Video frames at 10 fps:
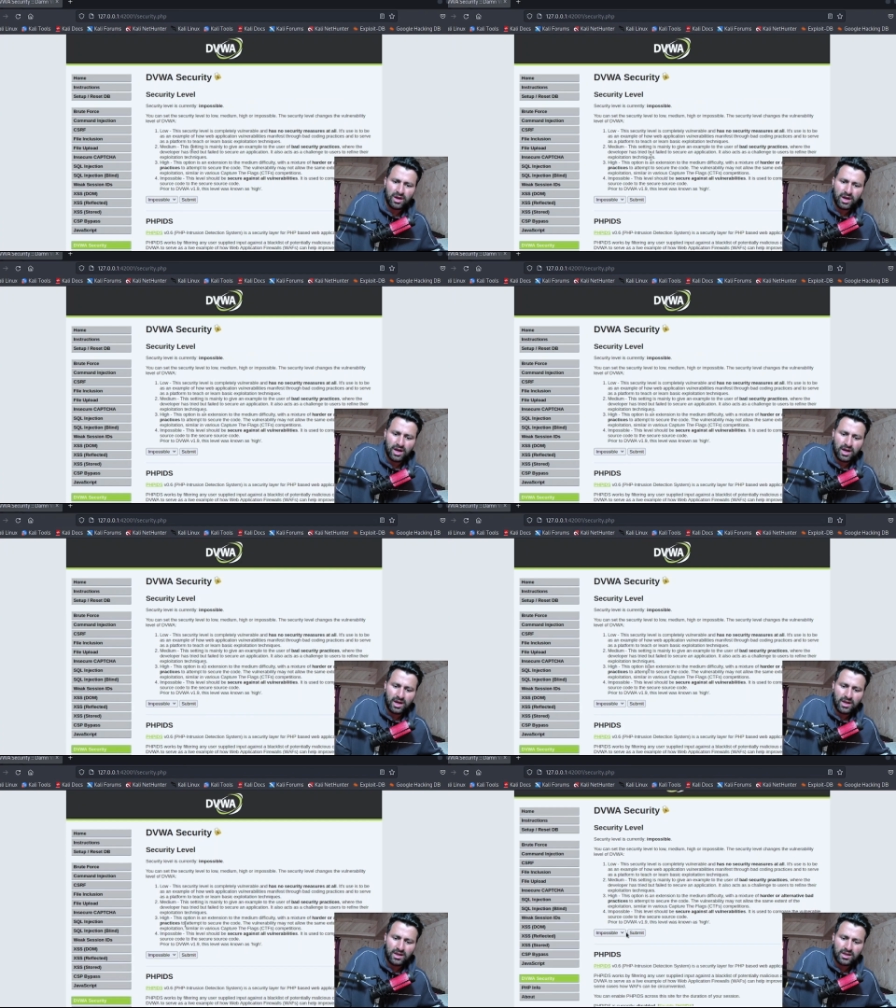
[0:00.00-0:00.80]

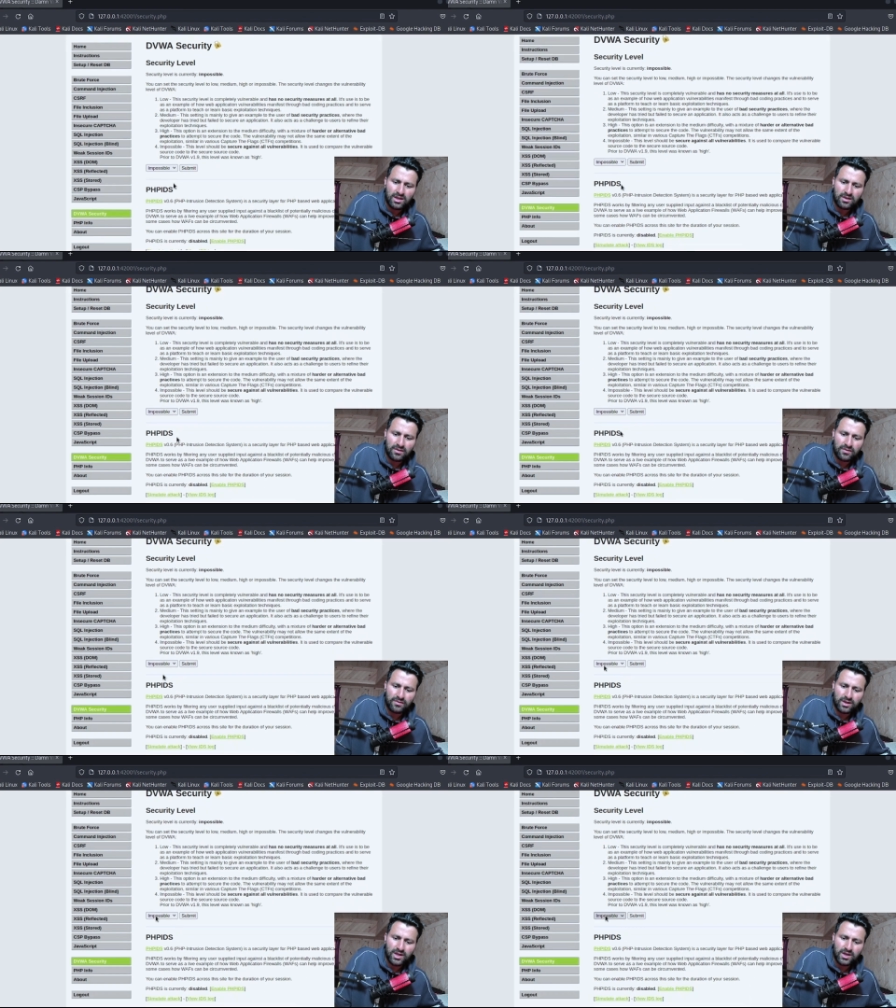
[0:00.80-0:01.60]
and uh,
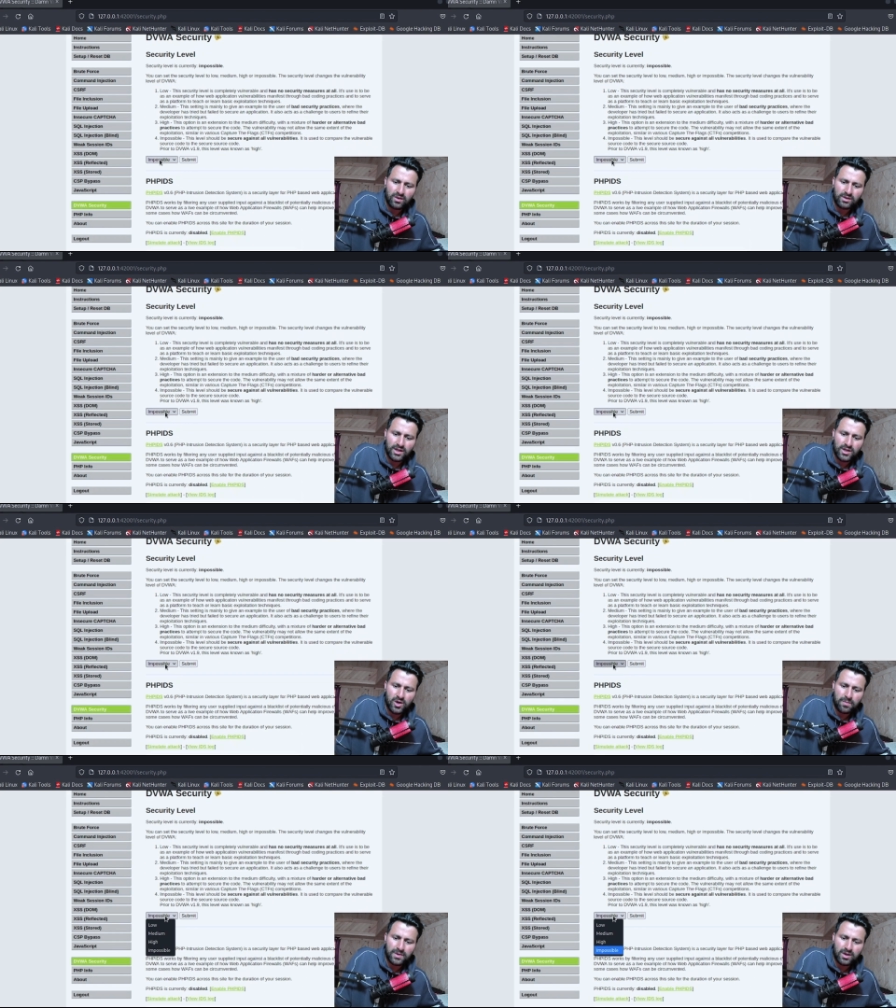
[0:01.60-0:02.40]
click on the
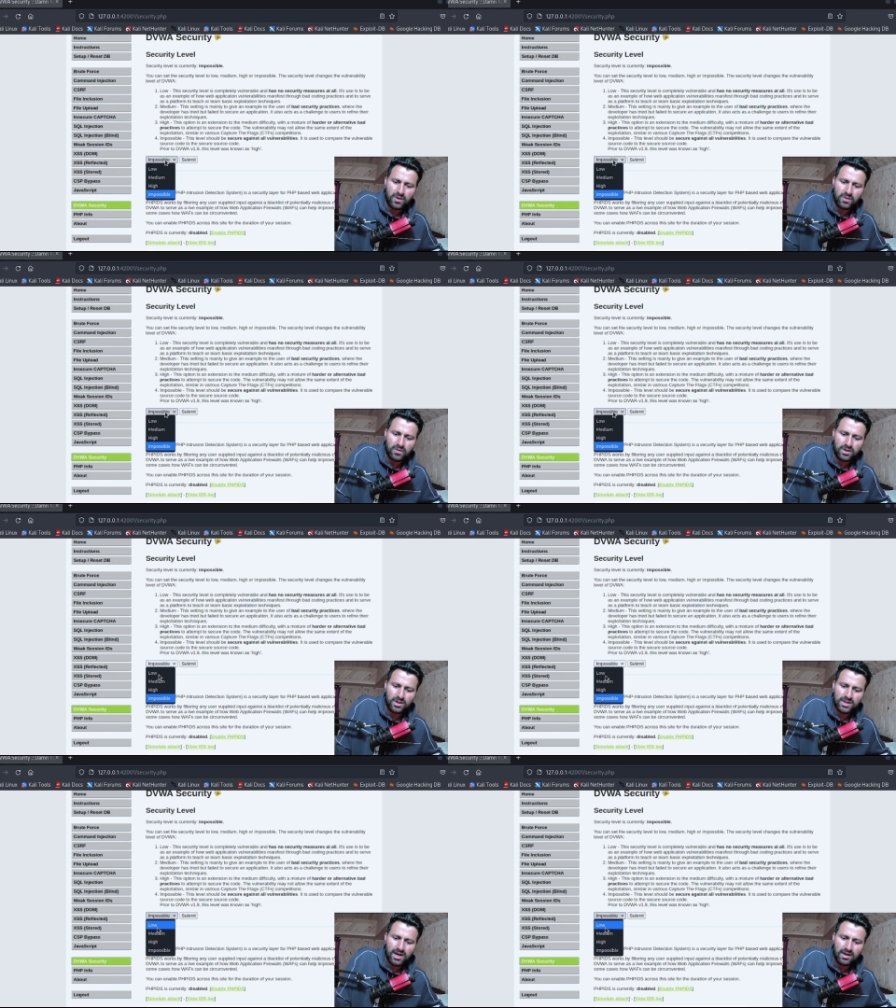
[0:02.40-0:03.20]
drop down,
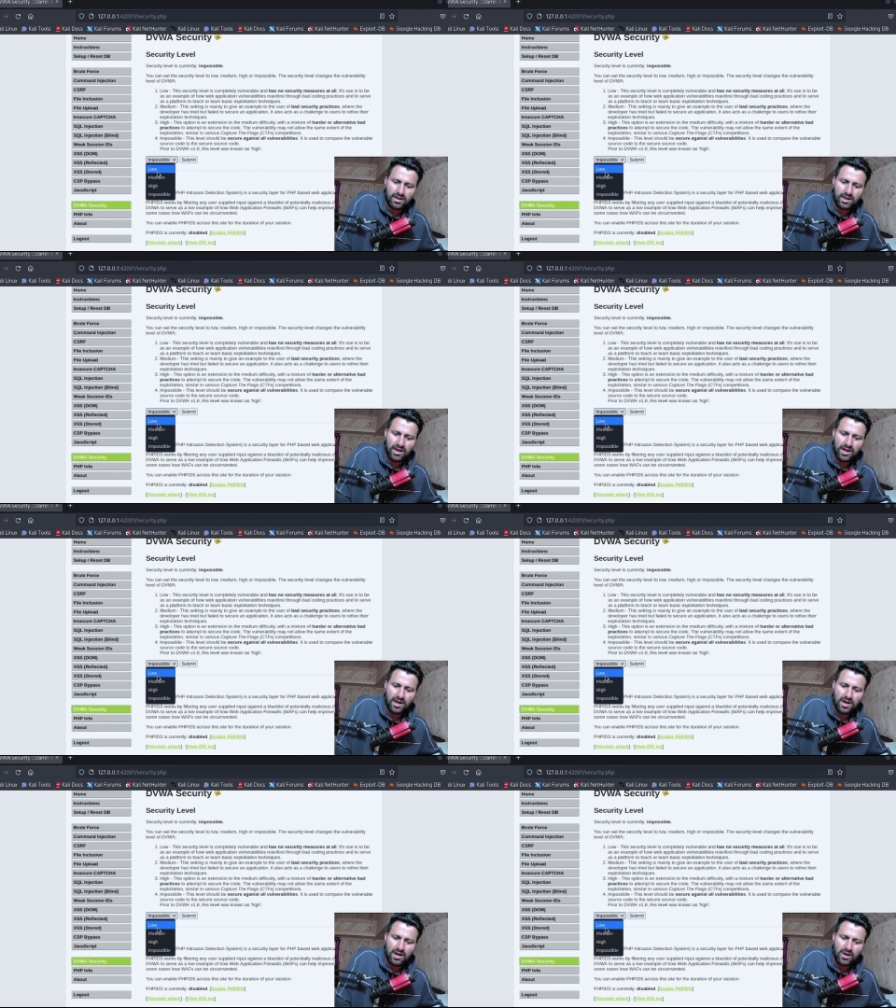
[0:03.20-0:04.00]
select the
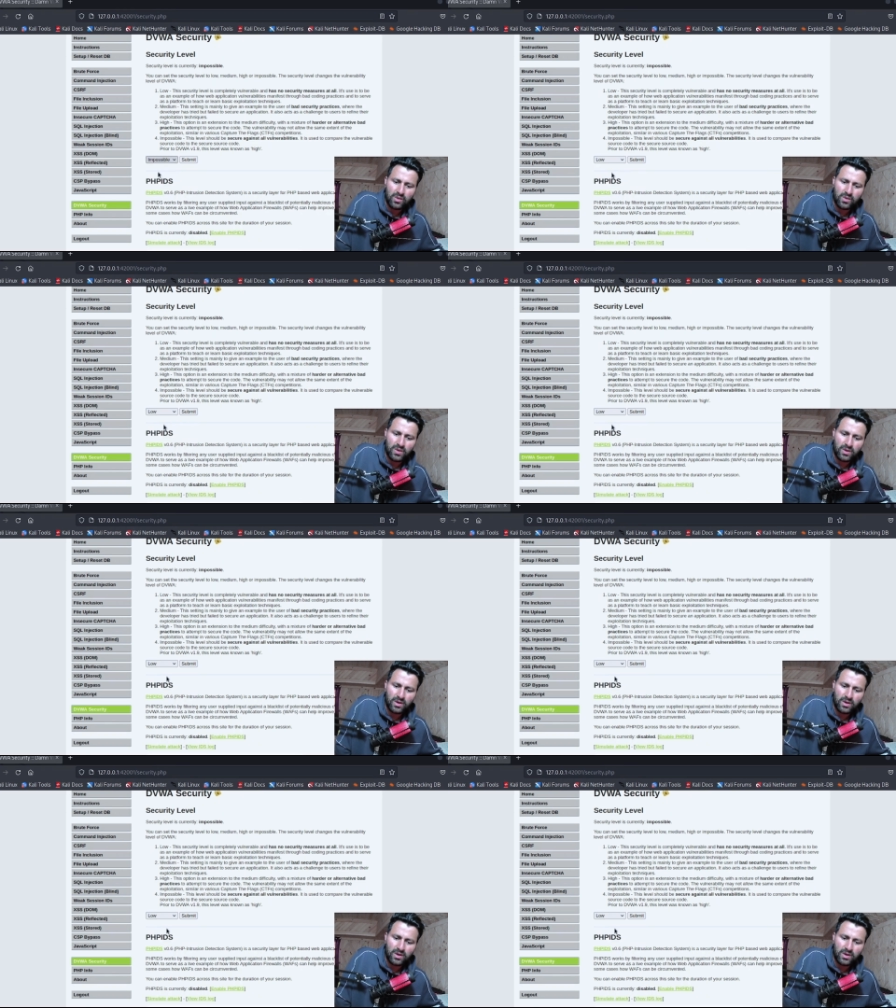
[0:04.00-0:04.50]
low.